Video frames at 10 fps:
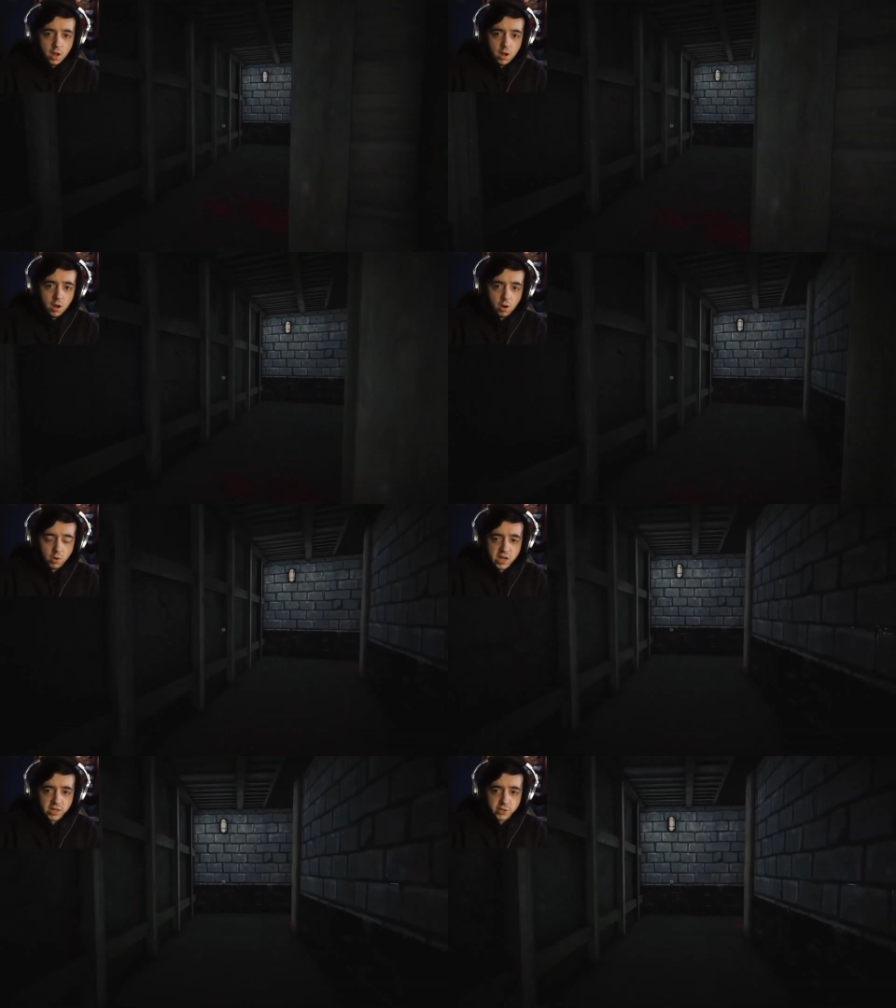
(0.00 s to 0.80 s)

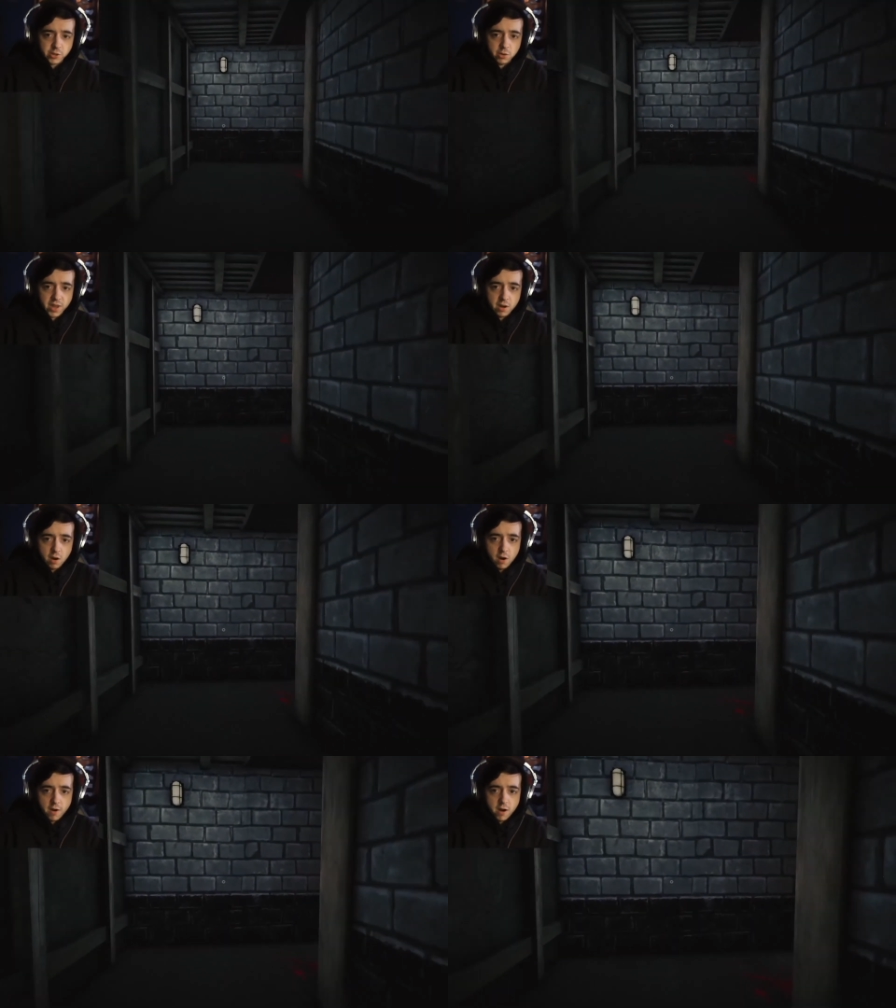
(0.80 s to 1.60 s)
Okay, so there
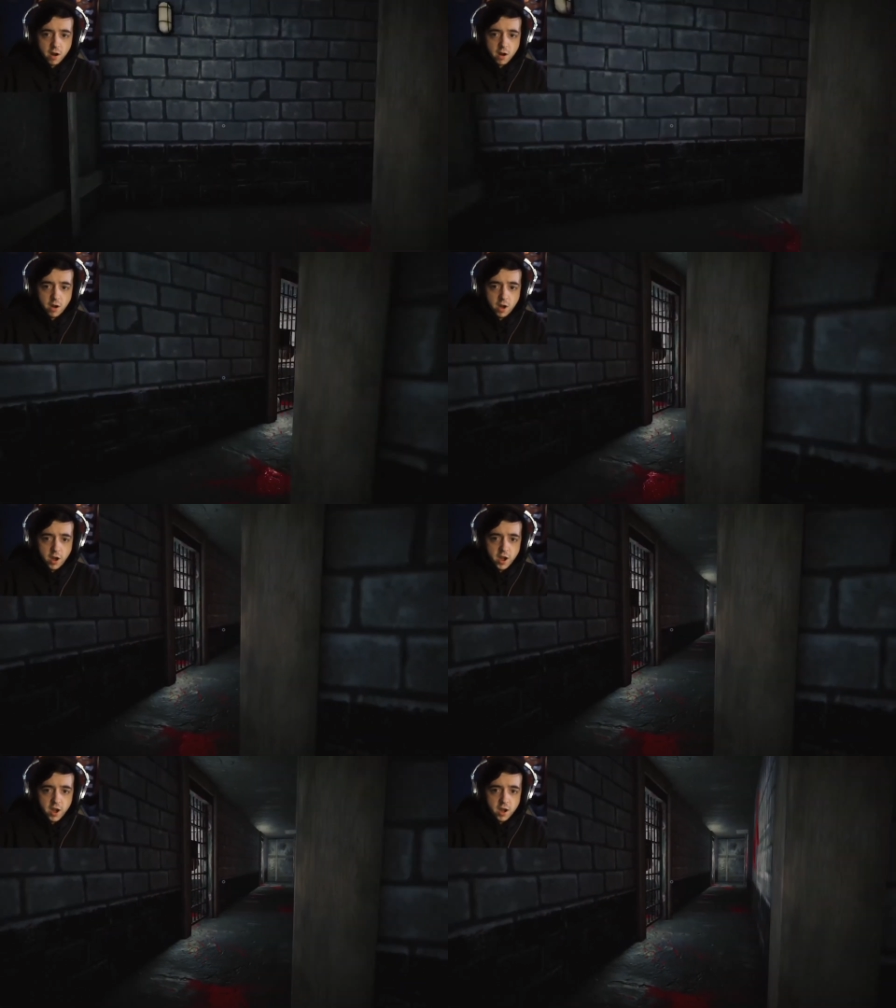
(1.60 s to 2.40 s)
are
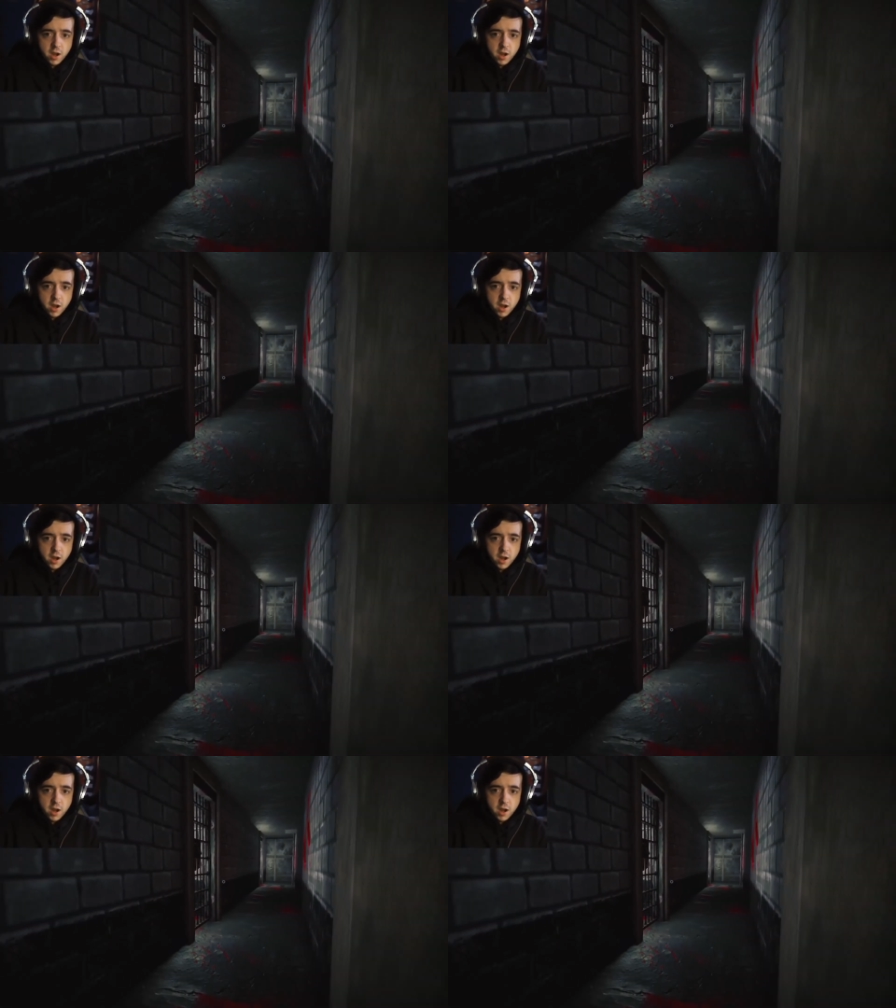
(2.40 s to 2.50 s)
n